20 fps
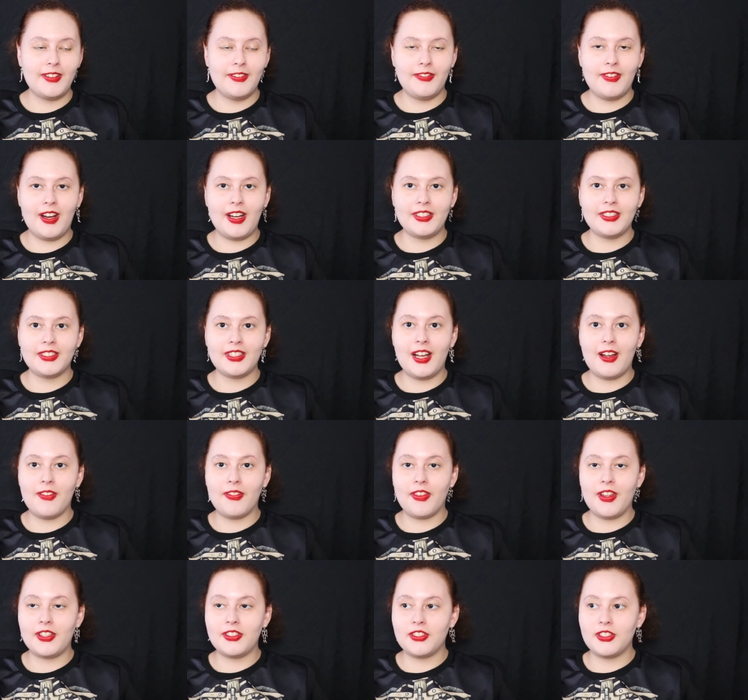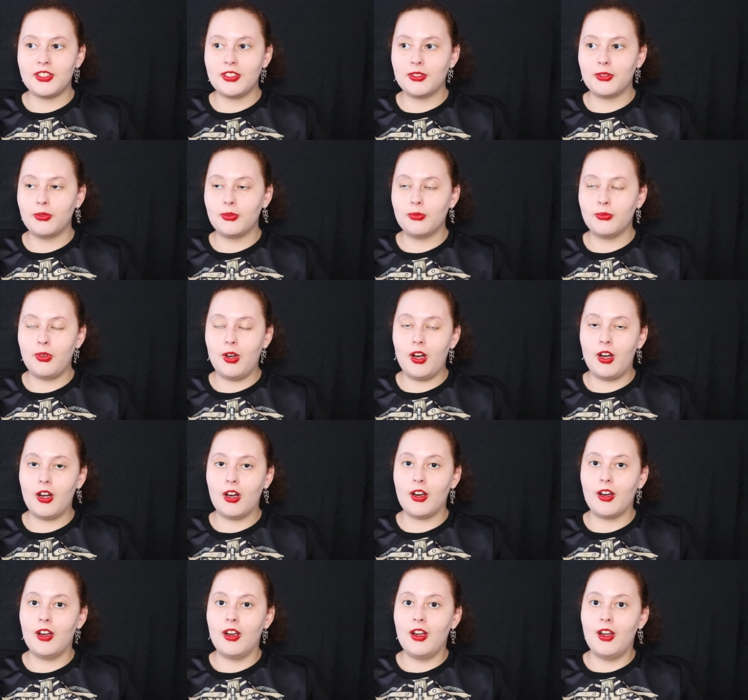he finds out that she's
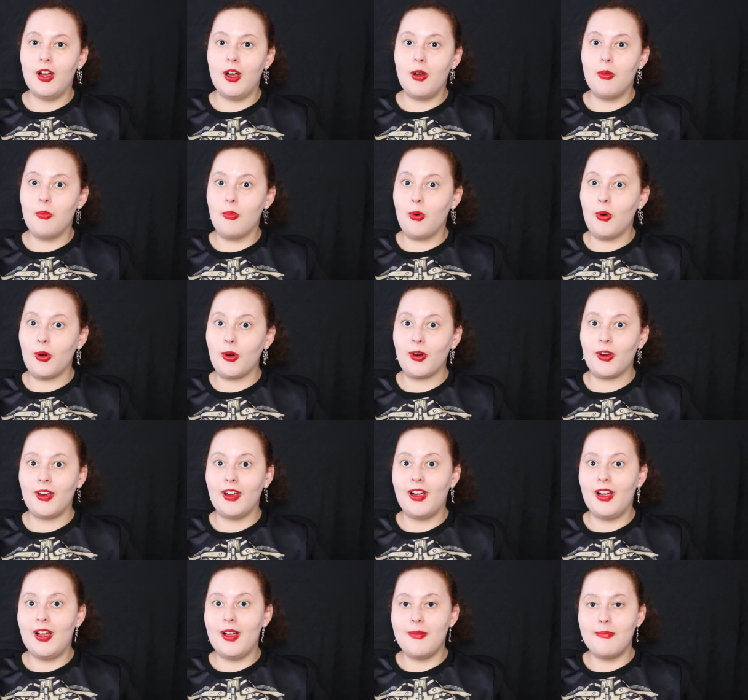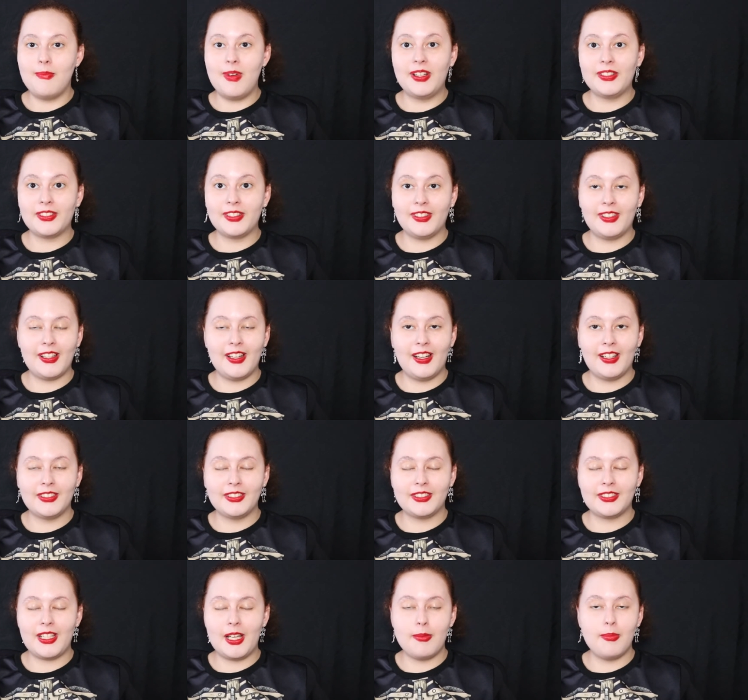far more mentally
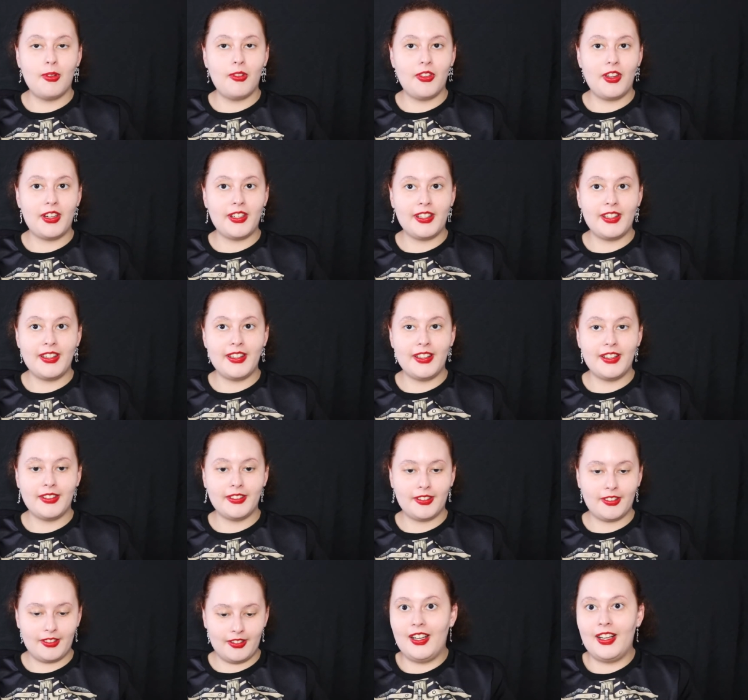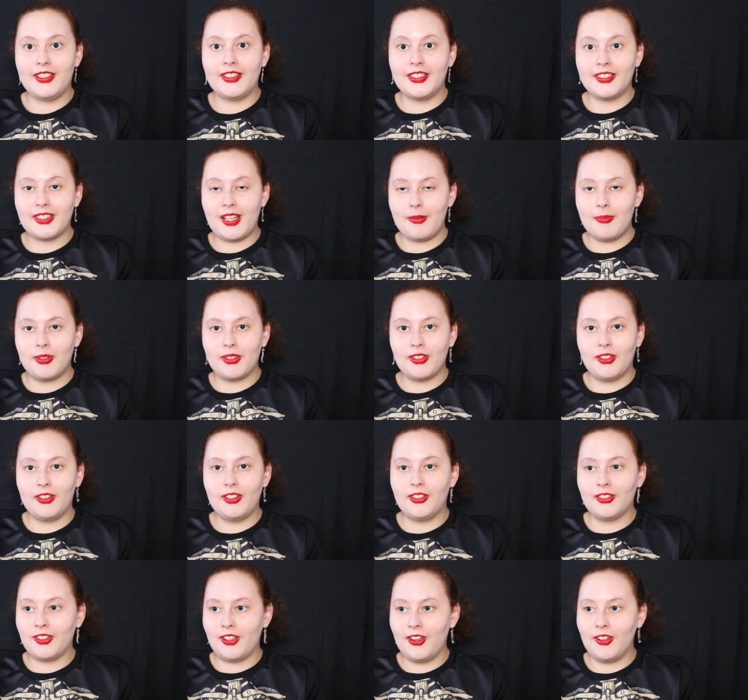unstable than he is. And this episode
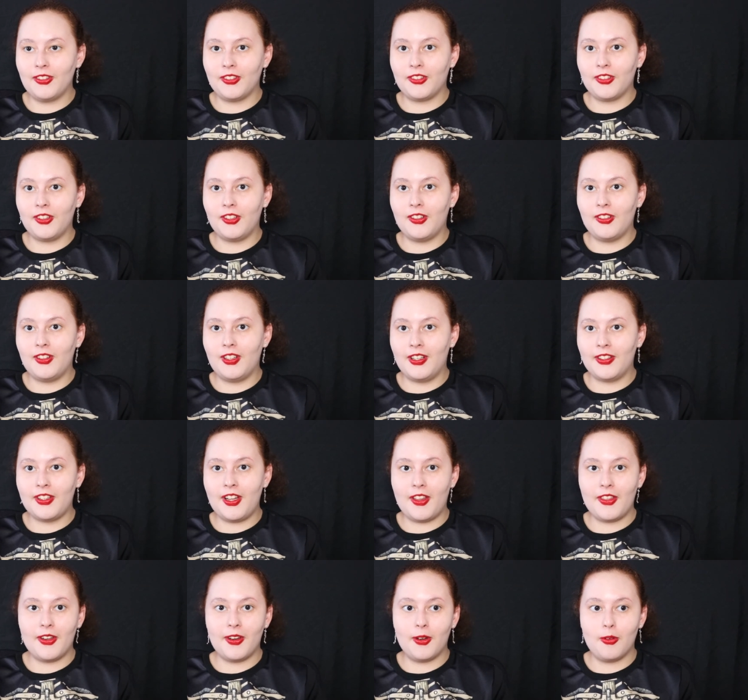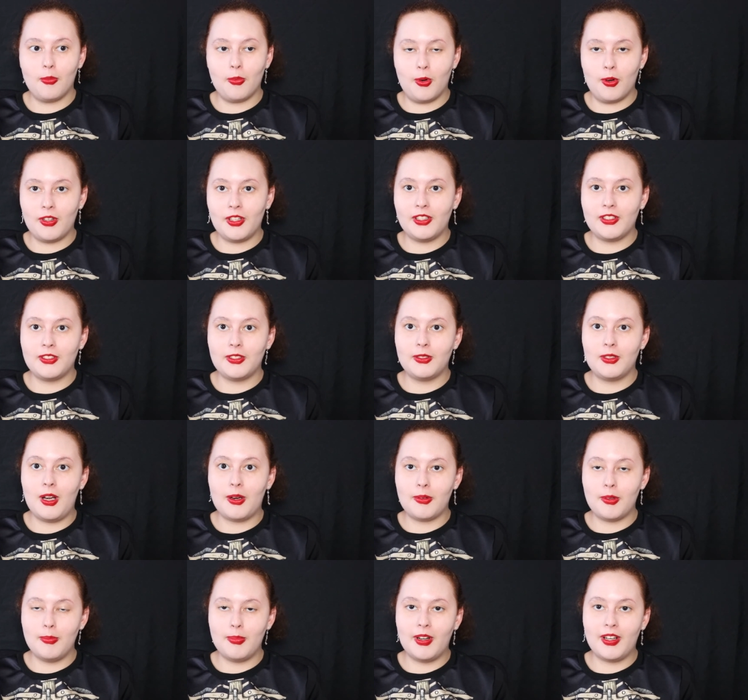is also another warning to
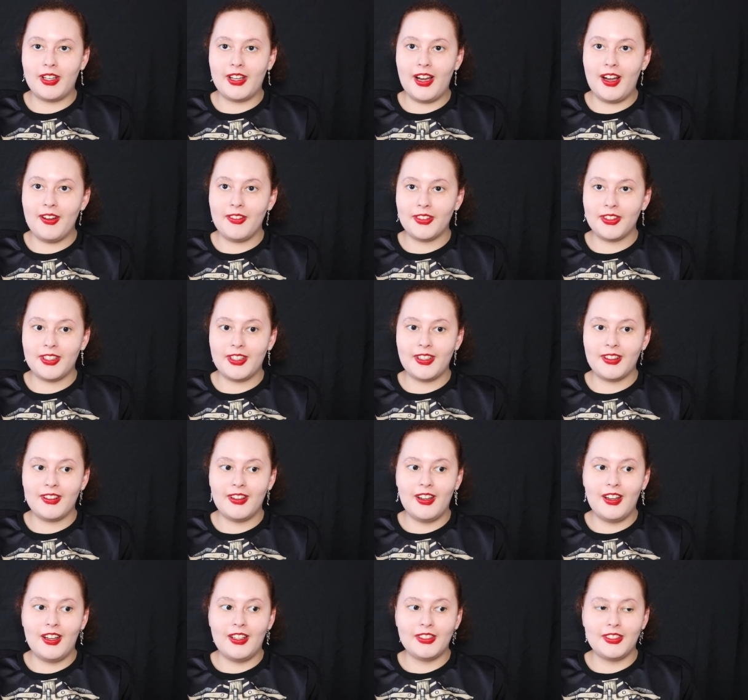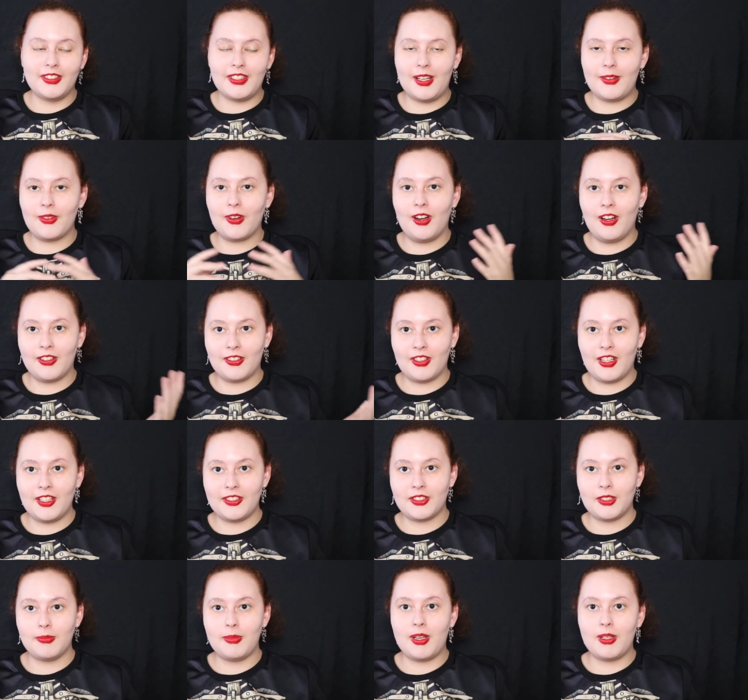everybody out there to never
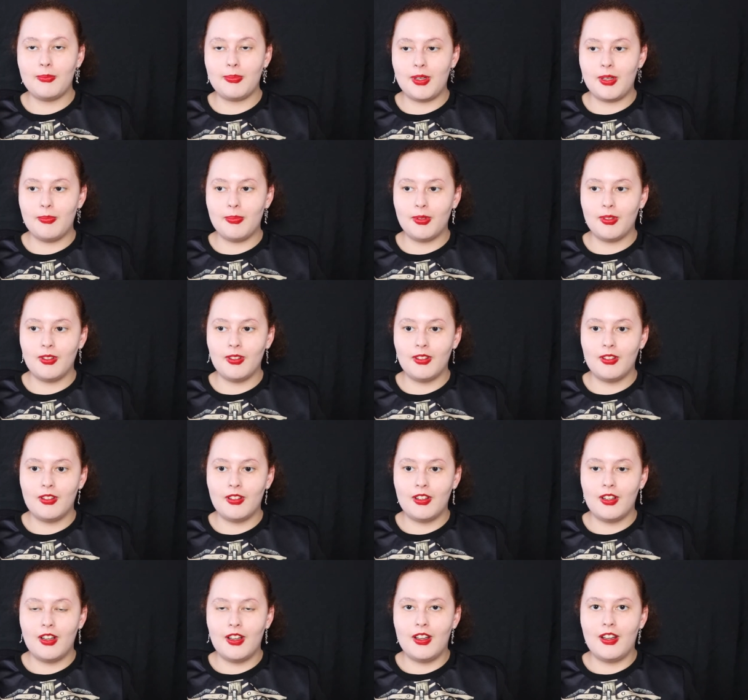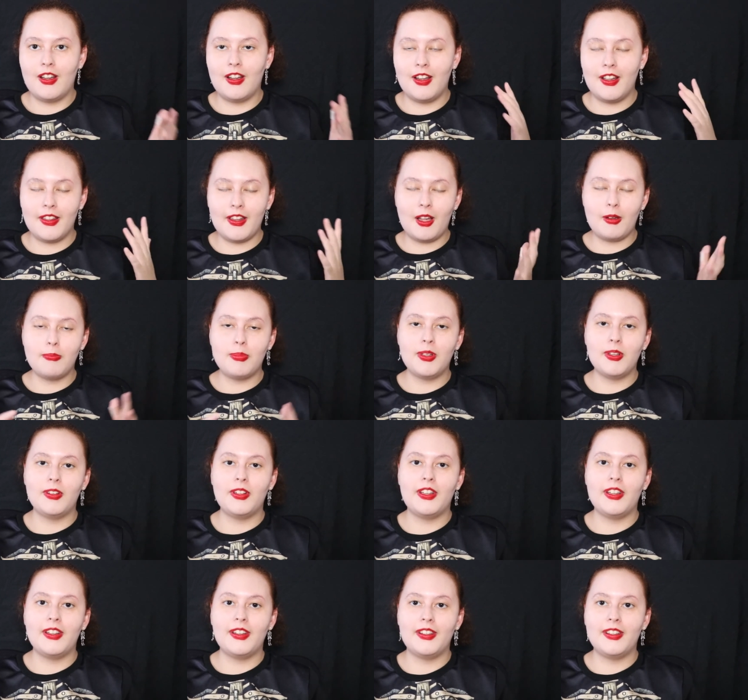underestimate people, and that
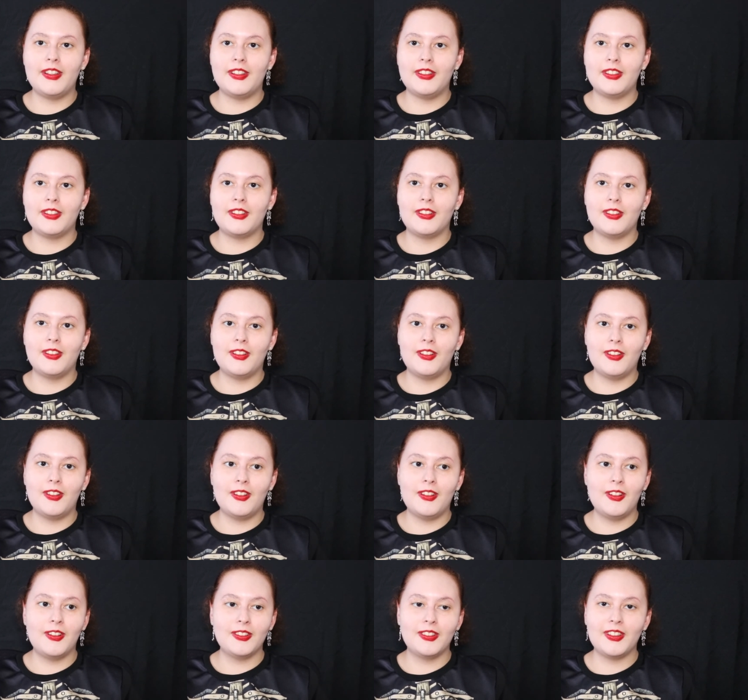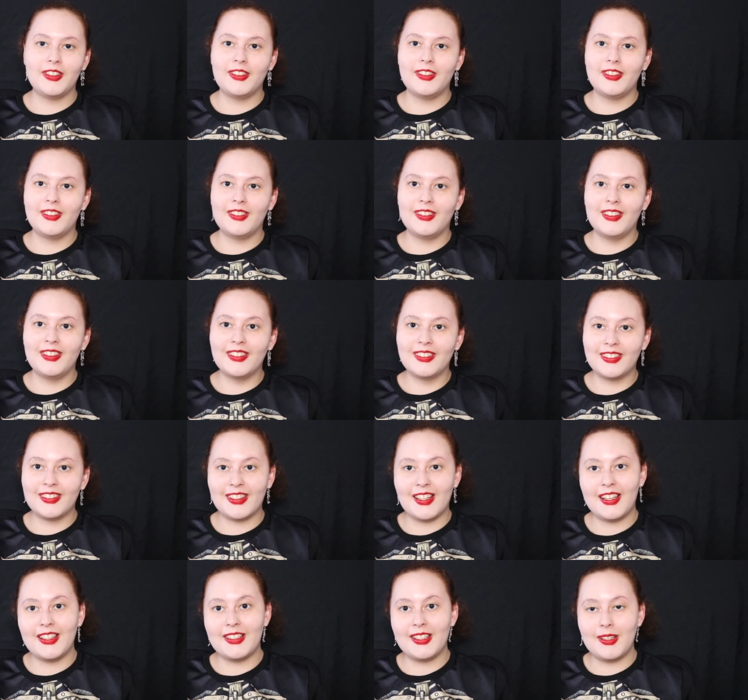beauty is only
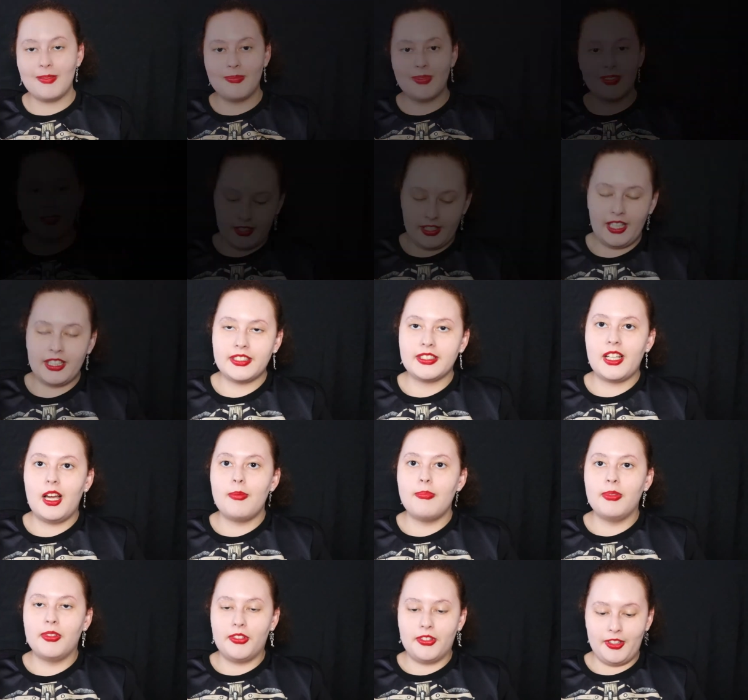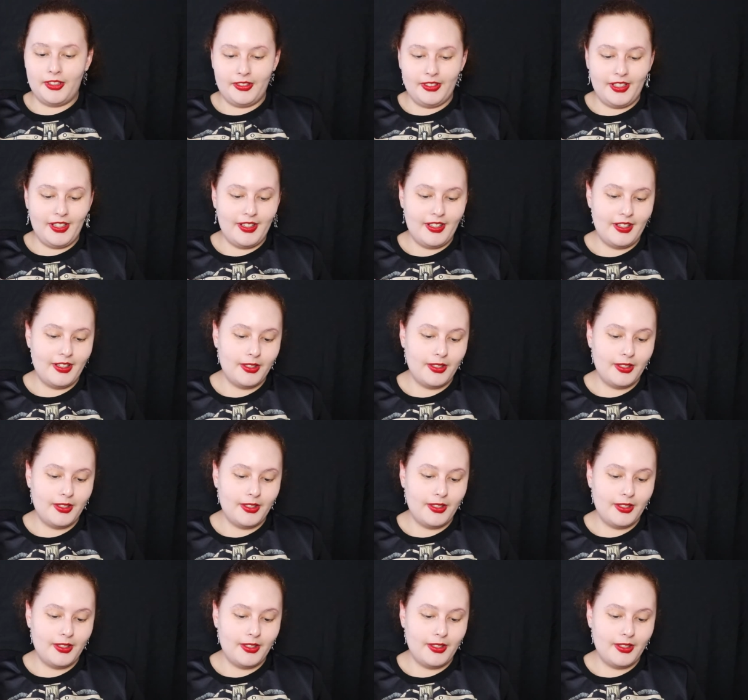skin deep. Next episode